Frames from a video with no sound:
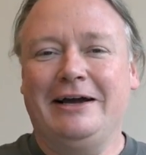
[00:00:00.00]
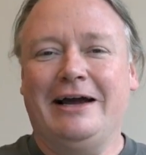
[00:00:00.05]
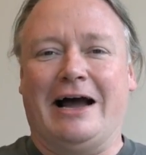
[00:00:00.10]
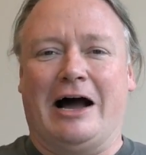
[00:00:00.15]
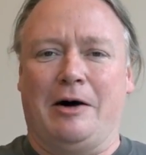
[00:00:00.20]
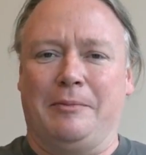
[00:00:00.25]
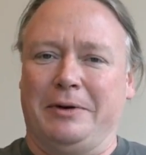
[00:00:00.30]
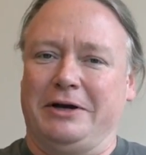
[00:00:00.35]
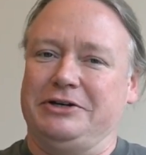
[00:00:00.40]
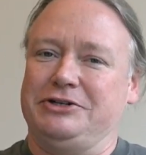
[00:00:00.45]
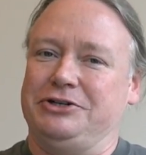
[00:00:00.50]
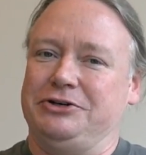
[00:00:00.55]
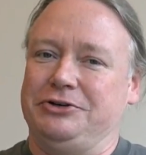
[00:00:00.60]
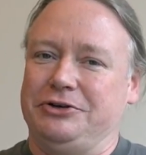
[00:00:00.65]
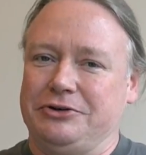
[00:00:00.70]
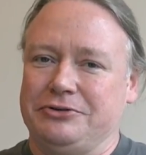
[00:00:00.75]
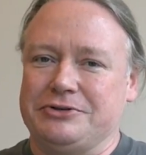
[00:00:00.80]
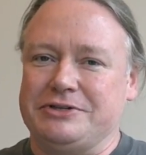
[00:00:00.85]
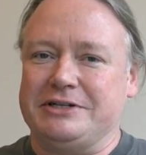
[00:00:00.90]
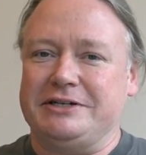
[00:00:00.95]
how might you
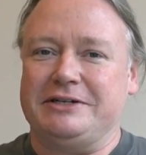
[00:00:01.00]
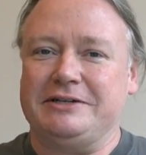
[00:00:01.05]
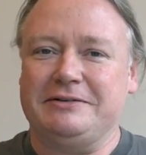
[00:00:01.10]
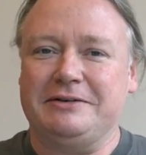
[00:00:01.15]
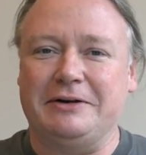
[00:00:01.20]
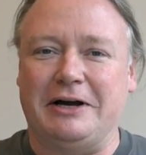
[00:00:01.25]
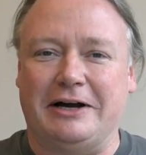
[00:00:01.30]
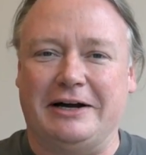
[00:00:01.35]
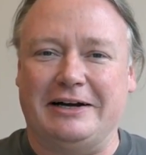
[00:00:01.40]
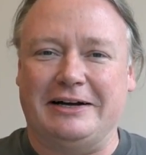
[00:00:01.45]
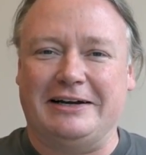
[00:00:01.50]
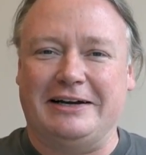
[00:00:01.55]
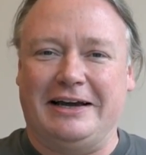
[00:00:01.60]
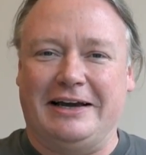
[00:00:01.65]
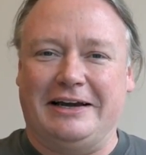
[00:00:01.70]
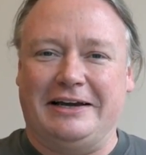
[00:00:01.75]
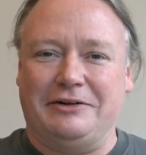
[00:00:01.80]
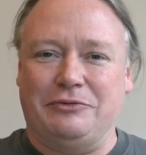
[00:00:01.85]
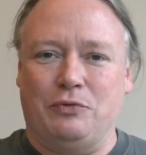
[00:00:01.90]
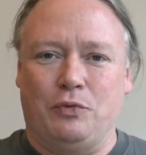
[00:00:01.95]
use it,
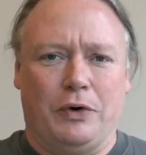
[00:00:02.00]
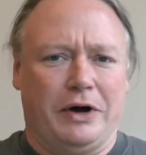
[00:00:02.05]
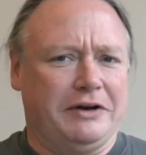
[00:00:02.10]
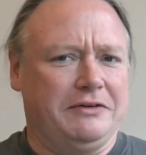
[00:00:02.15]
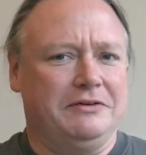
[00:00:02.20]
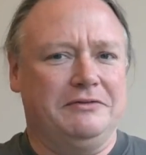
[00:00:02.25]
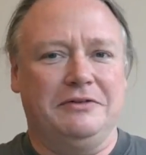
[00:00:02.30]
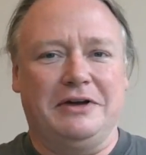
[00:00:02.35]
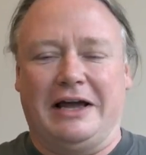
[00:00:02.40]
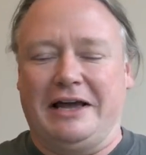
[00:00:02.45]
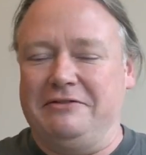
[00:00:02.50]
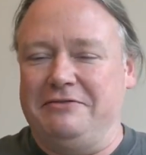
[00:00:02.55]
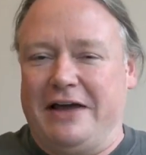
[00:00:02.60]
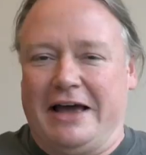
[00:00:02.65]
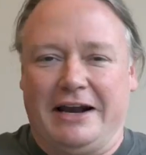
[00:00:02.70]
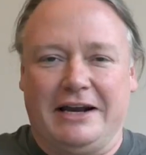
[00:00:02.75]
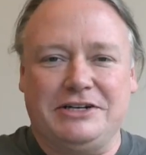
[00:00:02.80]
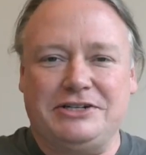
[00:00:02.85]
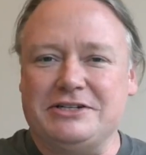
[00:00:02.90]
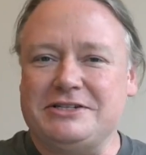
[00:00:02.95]
and what
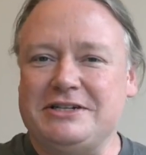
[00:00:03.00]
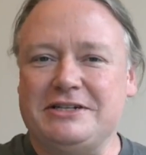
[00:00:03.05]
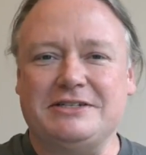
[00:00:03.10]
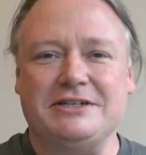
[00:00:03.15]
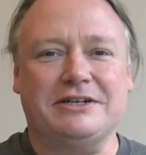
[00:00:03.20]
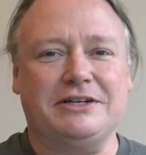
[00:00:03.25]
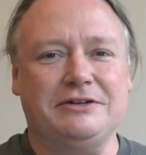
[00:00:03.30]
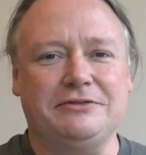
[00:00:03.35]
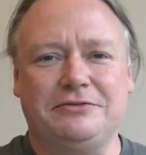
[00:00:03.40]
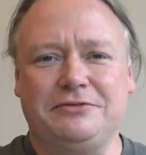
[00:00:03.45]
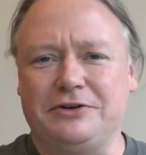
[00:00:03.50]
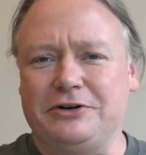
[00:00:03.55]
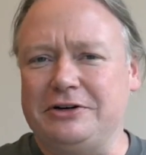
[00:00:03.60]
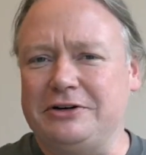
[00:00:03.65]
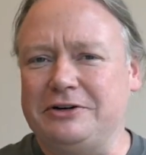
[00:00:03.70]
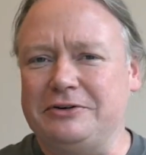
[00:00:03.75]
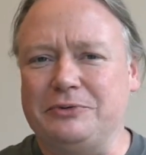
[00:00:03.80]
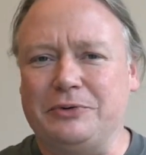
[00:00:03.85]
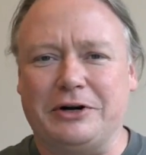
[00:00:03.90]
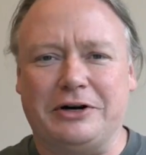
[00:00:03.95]
advantages does it
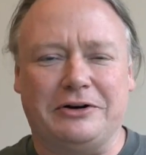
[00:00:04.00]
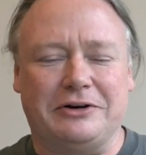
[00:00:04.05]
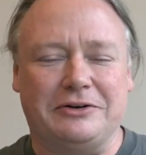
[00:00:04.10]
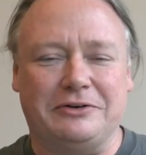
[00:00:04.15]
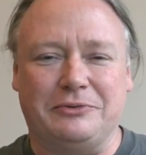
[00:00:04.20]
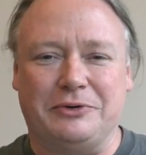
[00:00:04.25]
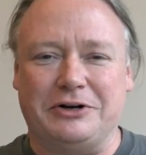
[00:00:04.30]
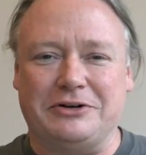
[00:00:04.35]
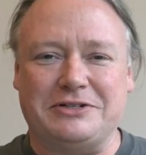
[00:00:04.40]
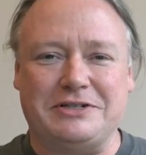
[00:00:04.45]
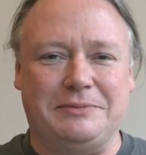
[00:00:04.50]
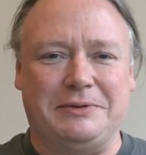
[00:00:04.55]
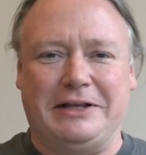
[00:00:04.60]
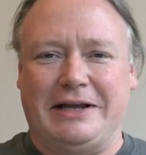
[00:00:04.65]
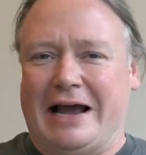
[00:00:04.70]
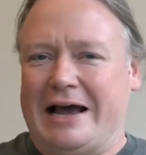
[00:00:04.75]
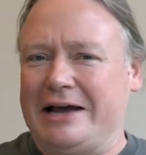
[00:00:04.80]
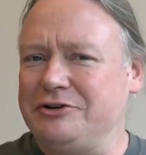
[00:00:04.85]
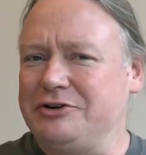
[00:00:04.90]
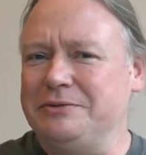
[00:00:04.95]
confer, what are some of
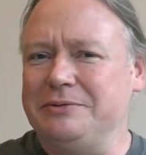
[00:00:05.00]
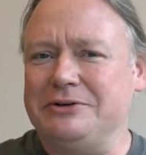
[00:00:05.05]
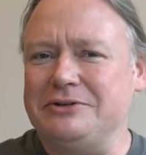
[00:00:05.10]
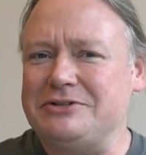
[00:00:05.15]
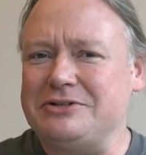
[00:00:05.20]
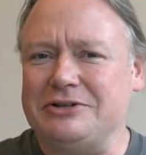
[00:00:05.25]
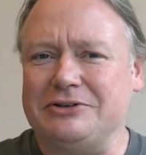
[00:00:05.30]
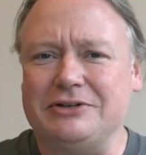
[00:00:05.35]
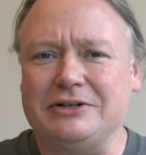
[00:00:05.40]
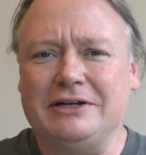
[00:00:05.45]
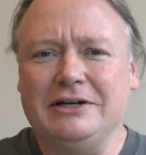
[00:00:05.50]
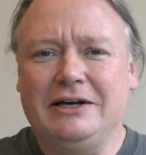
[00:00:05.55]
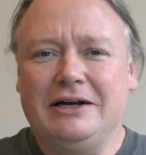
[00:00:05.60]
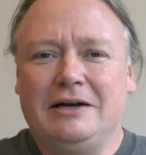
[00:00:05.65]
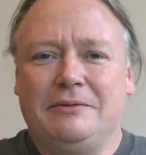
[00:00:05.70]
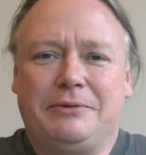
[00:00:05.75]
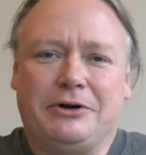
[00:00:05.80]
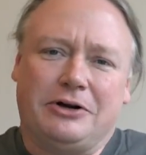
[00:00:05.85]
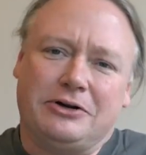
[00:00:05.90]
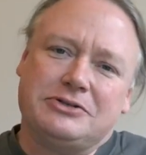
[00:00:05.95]
the attributes to it,
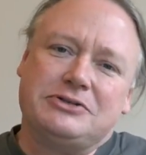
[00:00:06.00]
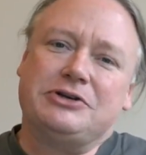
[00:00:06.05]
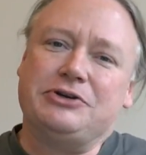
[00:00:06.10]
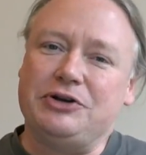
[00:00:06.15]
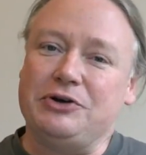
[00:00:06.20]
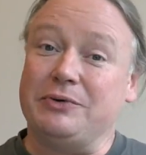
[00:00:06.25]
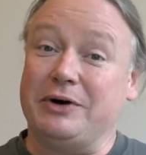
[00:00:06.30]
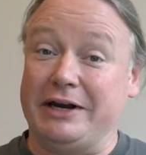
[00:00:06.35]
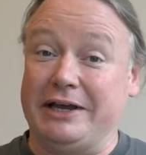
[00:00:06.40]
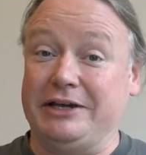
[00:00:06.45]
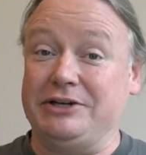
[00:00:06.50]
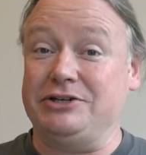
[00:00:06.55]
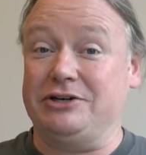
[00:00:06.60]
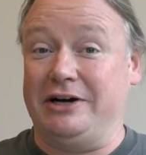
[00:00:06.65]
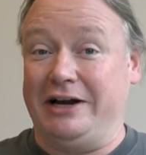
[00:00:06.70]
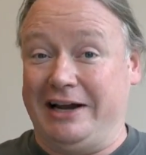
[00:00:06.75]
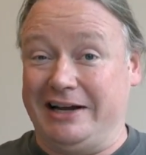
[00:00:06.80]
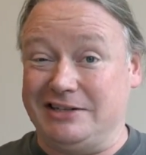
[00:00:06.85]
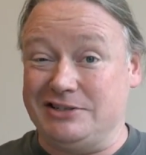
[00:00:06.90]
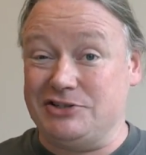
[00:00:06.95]
but also you want to get your
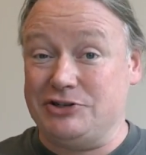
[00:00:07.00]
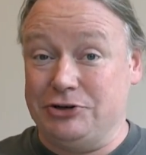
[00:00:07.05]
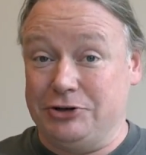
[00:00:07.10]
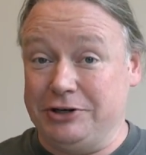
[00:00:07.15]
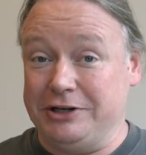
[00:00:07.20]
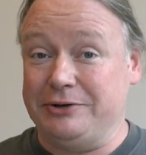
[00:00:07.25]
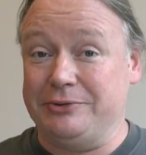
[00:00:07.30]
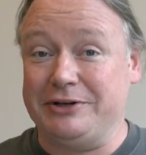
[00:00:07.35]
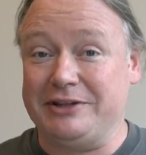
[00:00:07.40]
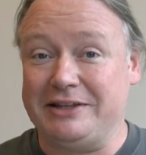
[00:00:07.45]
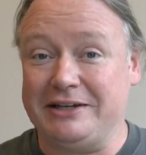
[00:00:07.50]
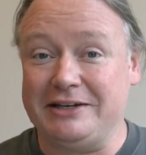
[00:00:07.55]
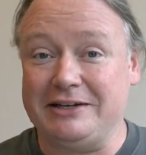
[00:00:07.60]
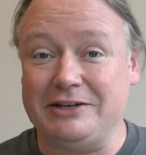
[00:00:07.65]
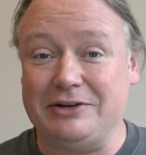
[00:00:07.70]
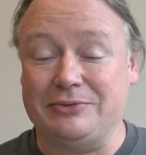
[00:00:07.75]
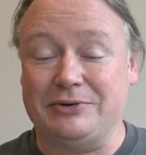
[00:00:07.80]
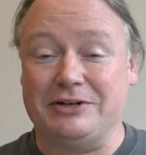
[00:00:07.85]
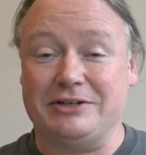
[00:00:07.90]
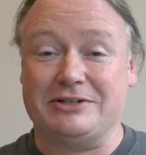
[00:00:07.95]
hands dirty with it,
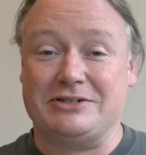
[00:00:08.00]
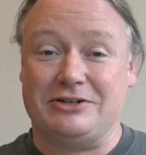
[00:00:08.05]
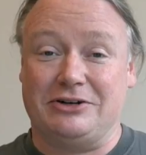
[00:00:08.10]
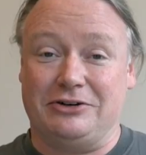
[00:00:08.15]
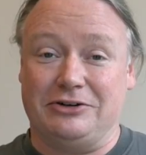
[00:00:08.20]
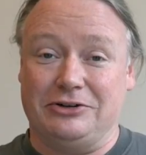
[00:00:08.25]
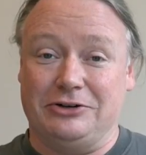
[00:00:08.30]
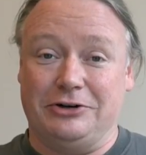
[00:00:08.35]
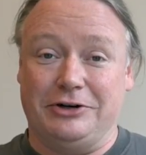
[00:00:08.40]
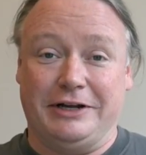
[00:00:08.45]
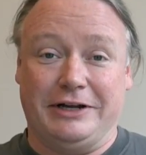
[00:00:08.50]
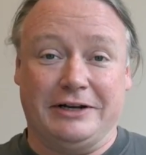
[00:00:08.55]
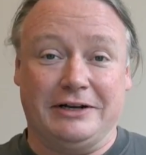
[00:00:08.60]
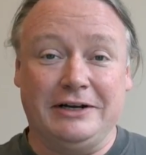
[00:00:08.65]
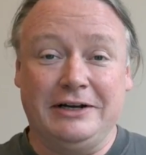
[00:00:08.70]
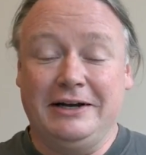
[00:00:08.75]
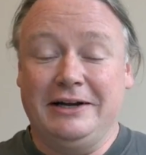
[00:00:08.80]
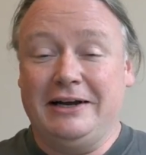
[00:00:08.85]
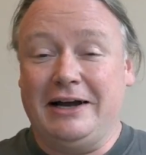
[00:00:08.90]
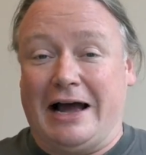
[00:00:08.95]
and you want to start learning
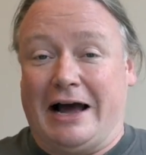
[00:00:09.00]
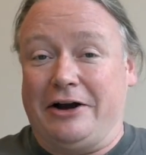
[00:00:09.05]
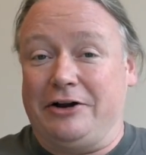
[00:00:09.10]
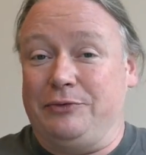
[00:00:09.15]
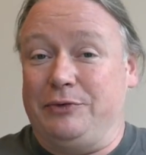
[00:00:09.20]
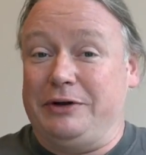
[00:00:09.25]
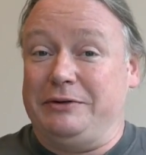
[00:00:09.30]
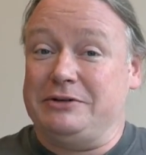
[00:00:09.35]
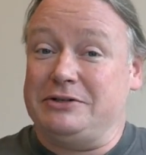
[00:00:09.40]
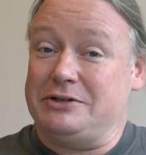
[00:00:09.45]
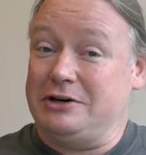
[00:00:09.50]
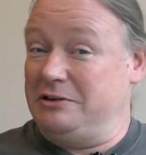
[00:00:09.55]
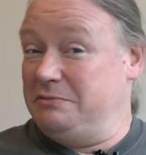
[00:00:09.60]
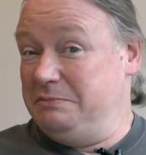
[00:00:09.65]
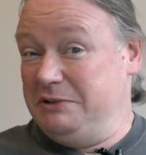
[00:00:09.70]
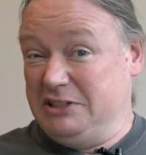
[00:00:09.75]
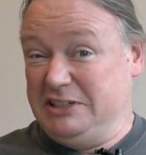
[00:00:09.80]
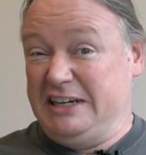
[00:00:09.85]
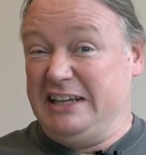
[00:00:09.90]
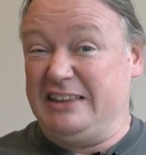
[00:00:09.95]
how do we start
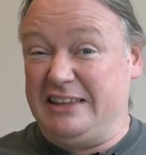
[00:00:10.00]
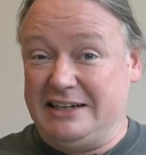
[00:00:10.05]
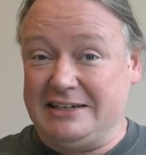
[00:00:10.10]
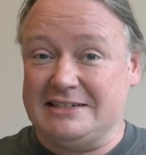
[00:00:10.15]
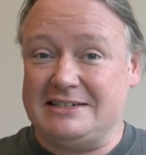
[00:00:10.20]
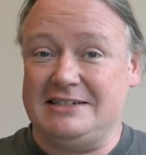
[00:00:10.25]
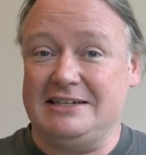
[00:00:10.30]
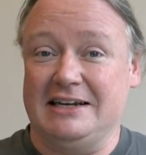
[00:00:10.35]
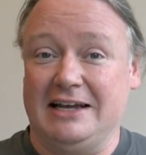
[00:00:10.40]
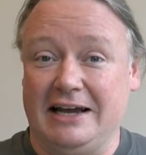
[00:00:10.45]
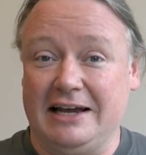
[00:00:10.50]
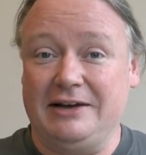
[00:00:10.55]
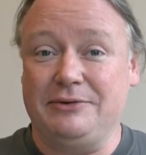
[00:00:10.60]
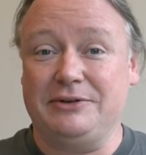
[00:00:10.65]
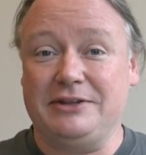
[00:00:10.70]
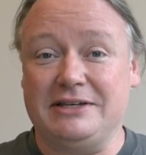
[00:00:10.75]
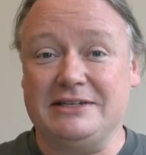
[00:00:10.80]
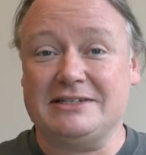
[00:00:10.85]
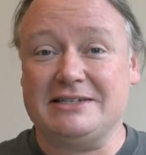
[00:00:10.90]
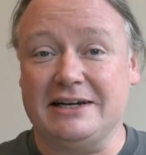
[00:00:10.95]
building things today
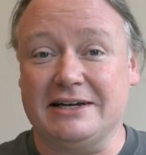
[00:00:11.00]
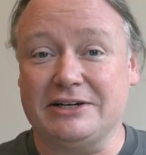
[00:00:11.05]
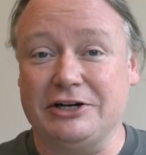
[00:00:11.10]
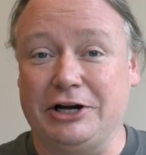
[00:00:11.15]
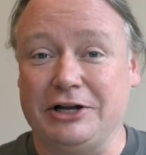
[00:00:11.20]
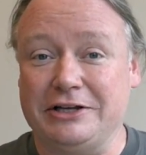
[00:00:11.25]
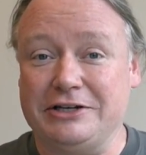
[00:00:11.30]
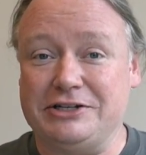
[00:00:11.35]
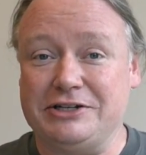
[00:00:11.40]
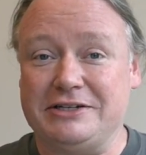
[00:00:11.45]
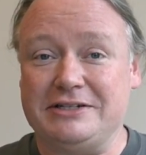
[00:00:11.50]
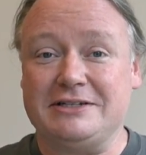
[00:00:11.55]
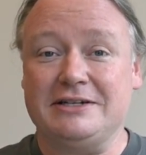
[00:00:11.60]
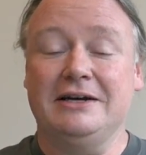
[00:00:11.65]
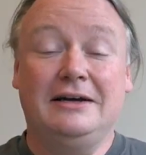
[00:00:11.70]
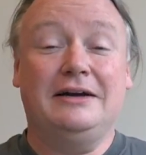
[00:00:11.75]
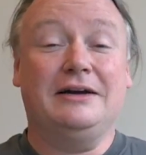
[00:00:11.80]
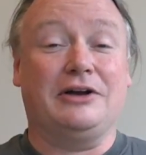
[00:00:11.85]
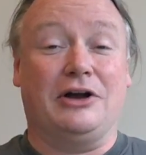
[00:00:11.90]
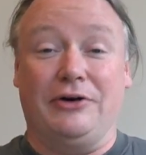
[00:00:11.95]
with these technologies,
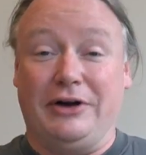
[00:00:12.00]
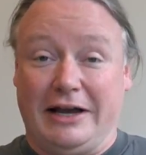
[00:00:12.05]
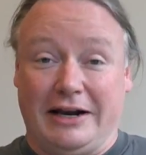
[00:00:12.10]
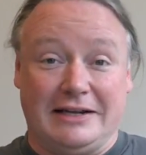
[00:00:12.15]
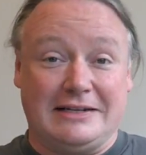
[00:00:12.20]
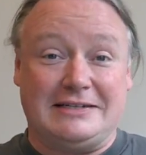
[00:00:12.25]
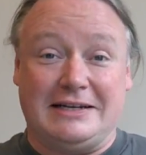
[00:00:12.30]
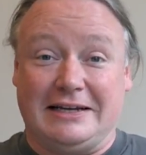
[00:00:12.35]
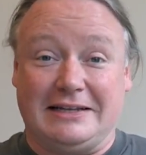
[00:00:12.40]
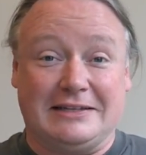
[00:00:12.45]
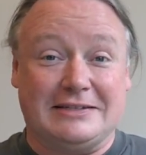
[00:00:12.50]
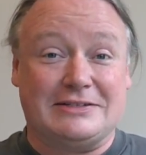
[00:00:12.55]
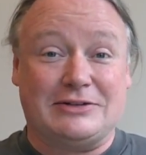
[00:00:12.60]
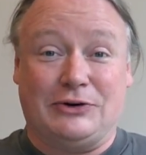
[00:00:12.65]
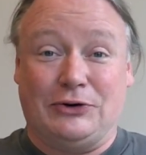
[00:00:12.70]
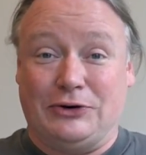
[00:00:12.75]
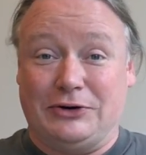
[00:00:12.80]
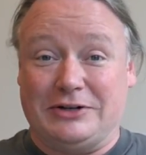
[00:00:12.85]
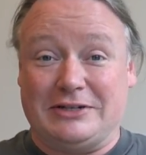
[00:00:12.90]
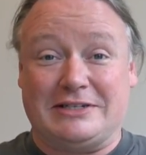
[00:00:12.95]
go ahead and take this
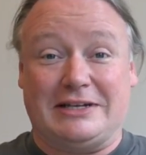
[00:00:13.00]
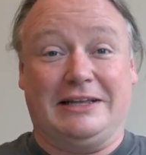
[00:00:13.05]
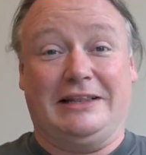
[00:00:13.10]
course.